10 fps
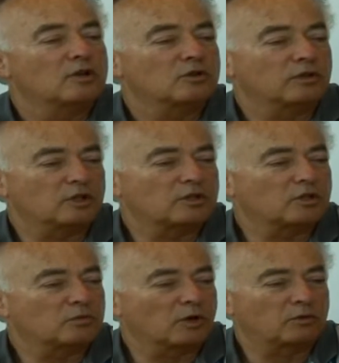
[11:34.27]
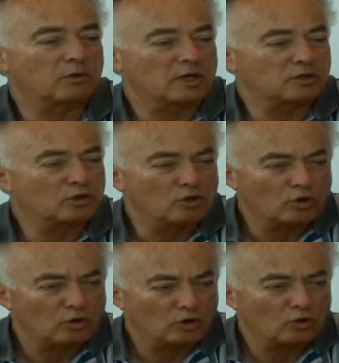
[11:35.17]
So this is what we are
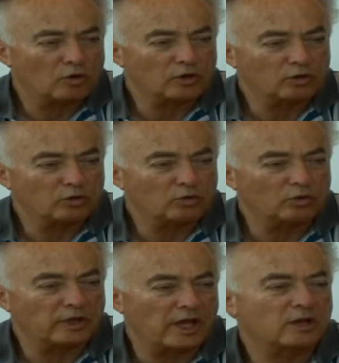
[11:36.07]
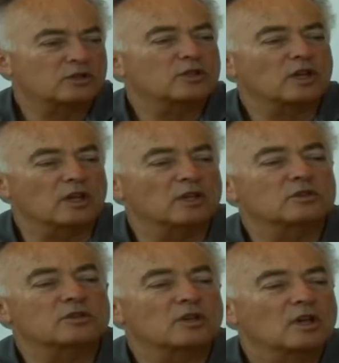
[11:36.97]
going to do next,
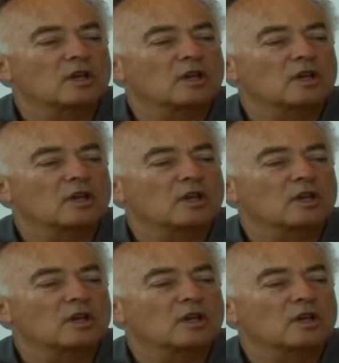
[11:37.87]
is